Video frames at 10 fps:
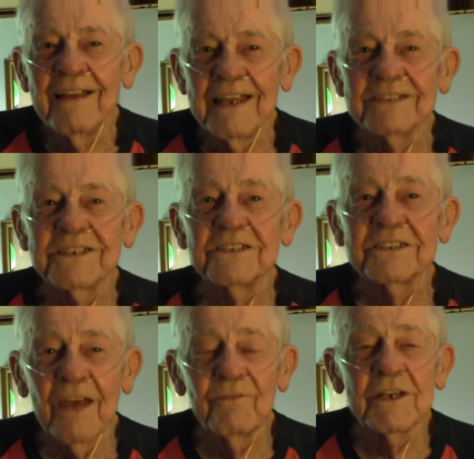sorry. It's at
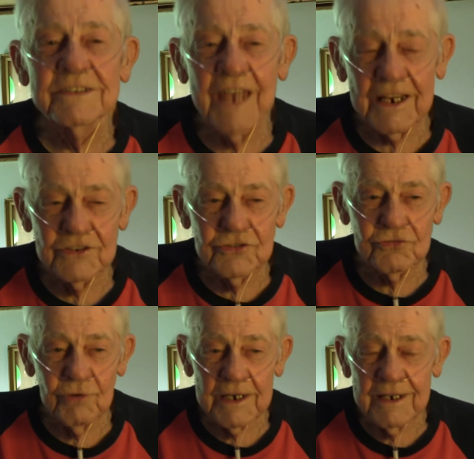seventy-second
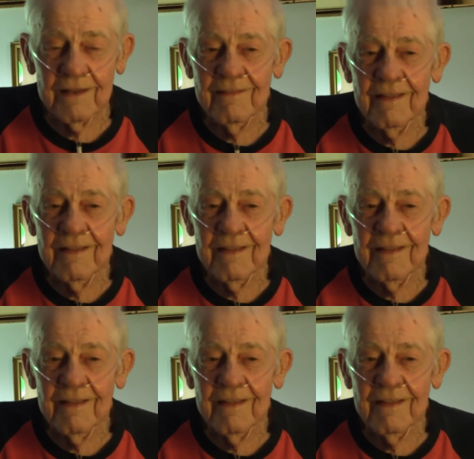street.